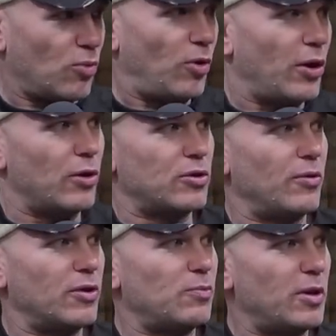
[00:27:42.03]
players
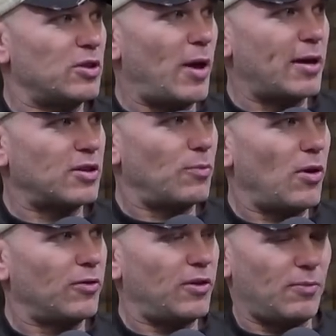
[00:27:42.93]
on this men's
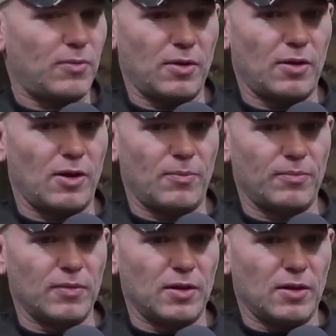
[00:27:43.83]
basketball team,
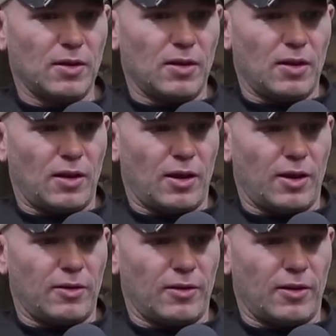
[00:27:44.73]

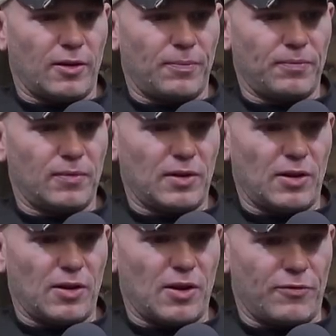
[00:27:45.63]
and
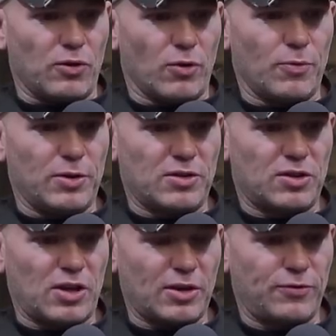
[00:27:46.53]
if you want to be
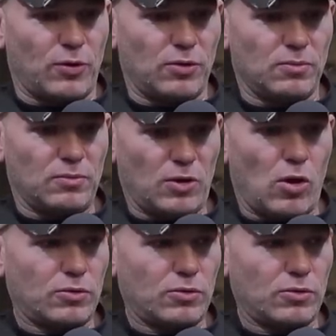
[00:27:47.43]
successful long